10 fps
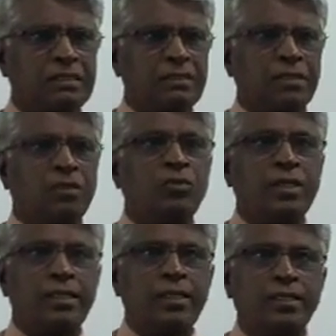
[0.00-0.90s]
The
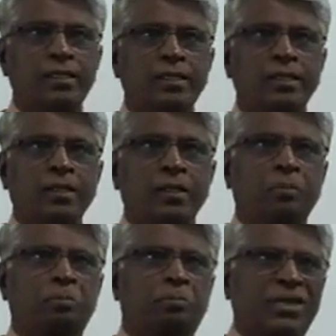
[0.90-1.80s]
word
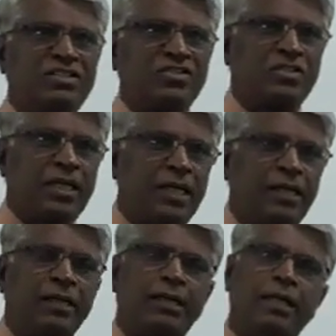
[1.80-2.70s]

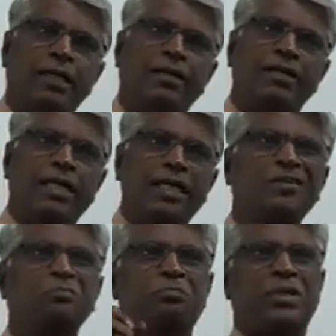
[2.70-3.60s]
Precis
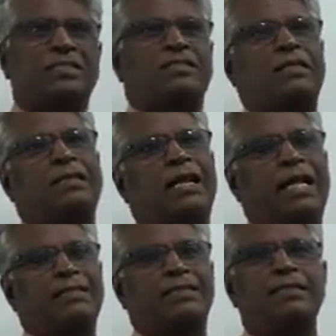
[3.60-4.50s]
in Precis
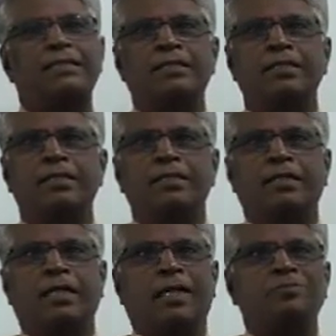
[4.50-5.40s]
writing
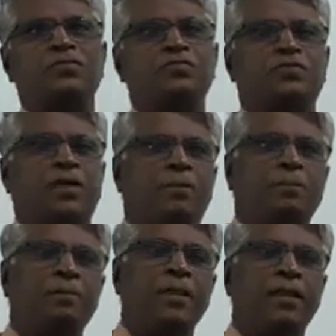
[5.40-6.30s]
comes
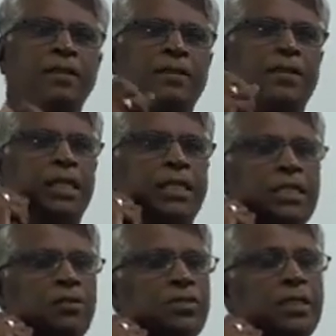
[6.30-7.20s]
from
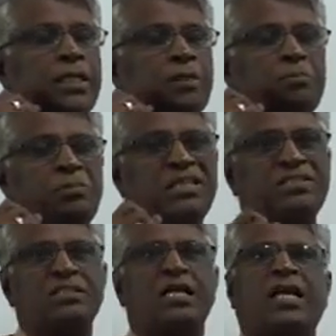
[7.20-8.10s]
the word
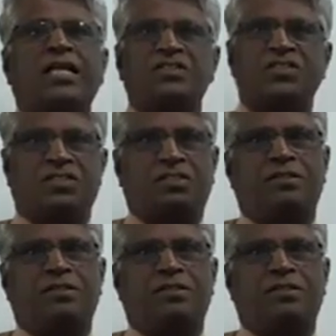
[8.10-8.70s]
precise.